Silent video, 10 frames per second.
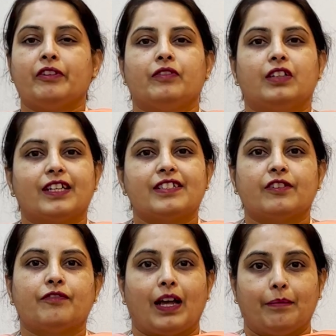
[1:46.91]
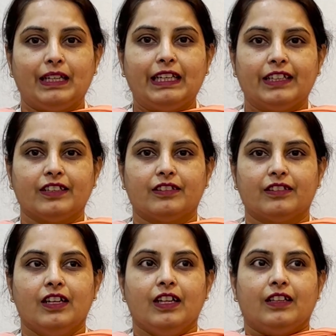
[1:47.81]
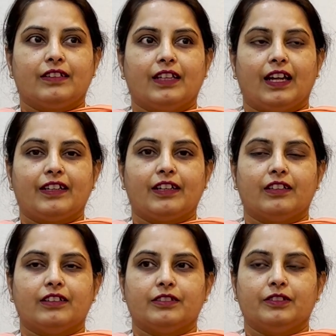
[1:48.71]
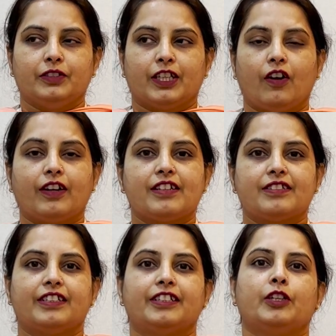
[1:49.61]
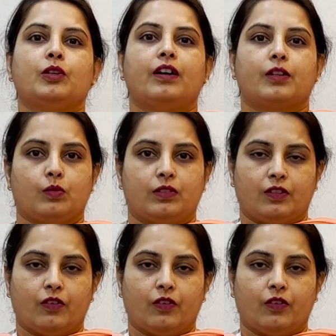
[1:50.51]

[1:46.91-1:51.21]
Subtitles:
We work as a family here that we are not restricted to our roles.